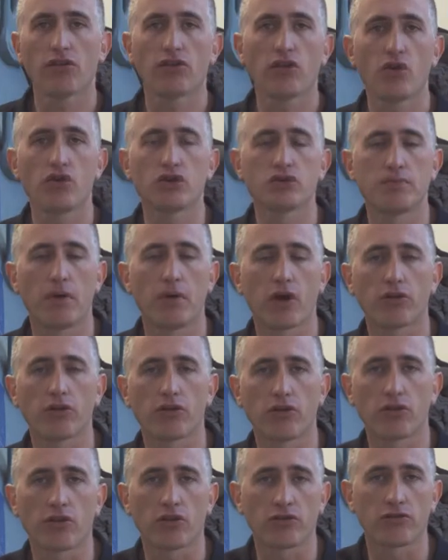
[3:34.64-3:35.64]
stowage
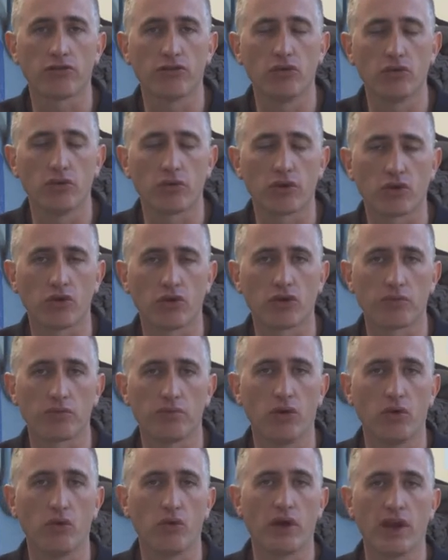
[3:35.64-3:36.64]
boxes, the crew would of course
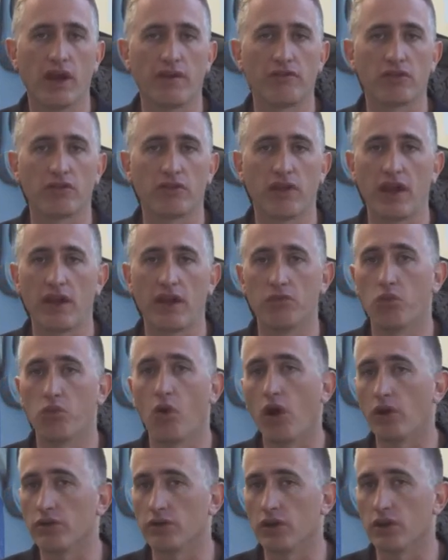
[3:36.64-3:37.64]
put whatever they
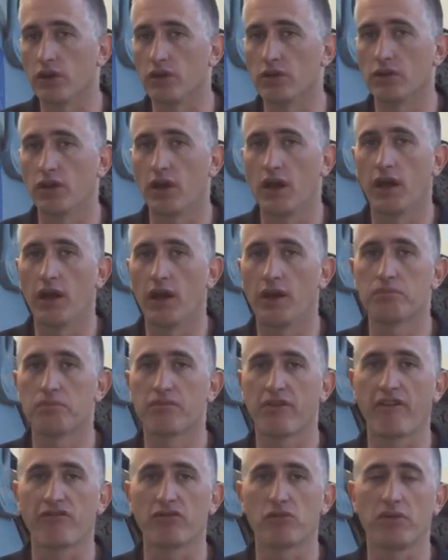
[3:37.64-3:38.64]
wanted,
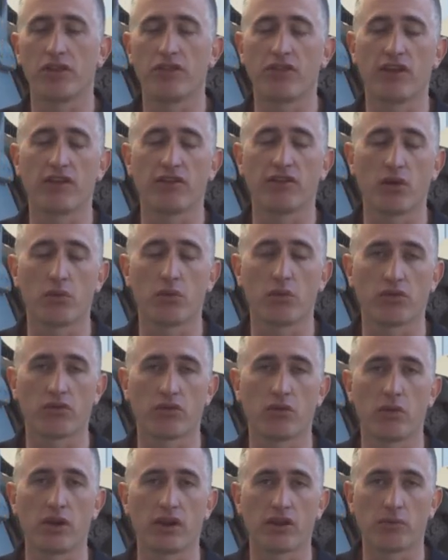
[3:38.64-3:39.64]
preferably things that were
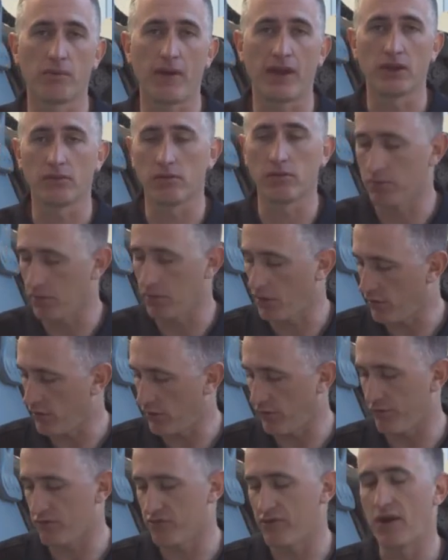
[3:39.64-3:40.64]
somewhat expendable,
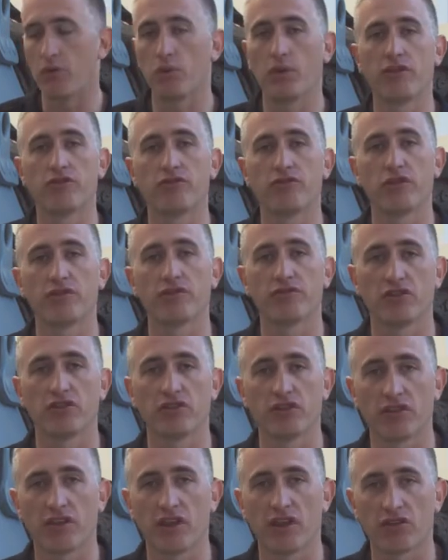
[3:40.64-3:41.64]
because if a round went through the
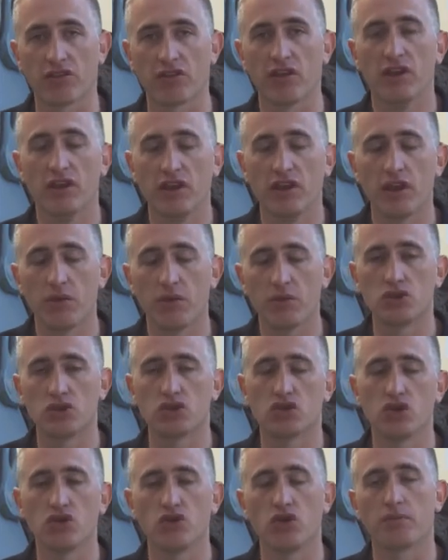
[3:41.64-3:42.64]
front of this, it would
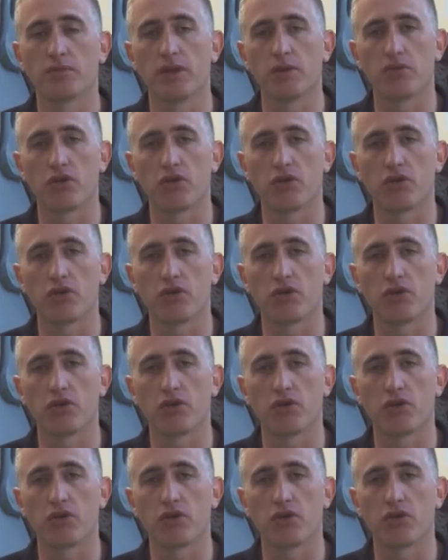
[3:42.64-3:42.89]
shoot up their